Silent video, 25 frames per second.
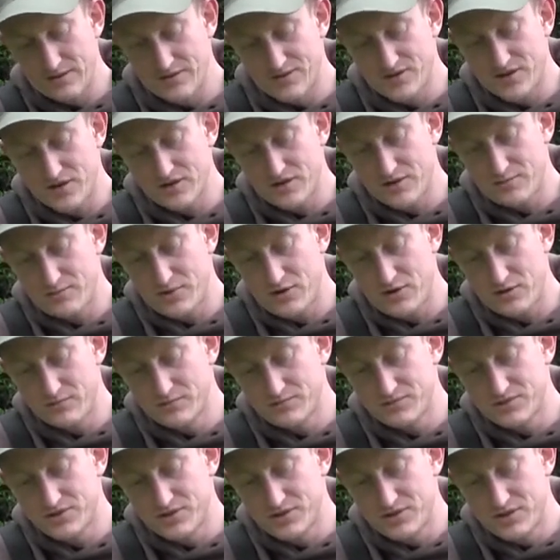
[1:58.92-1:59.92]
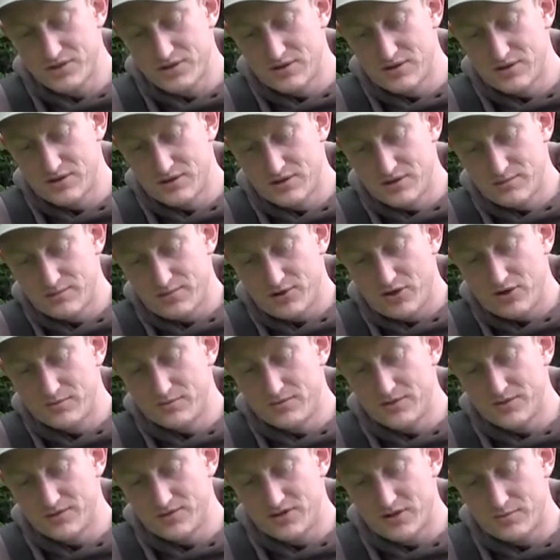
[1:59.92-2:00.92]
And tuck your bottom
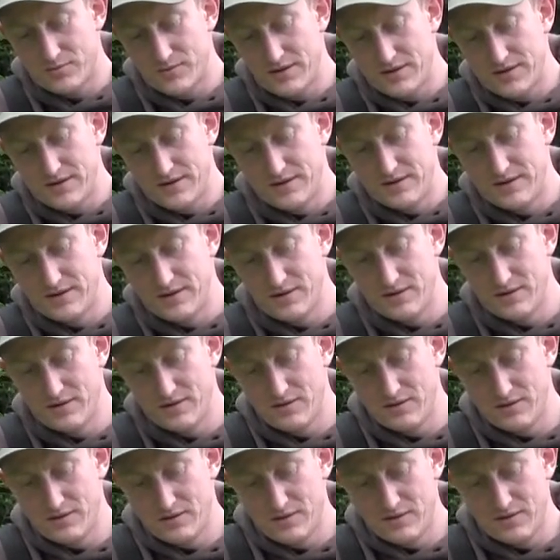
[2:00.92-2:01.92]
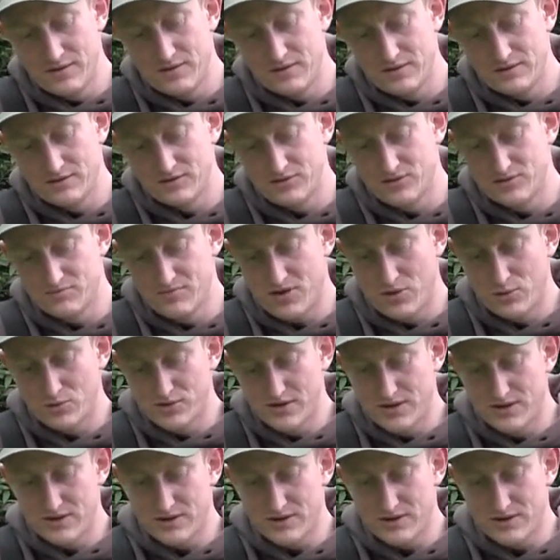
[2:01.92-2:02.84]
and the top in. Just mould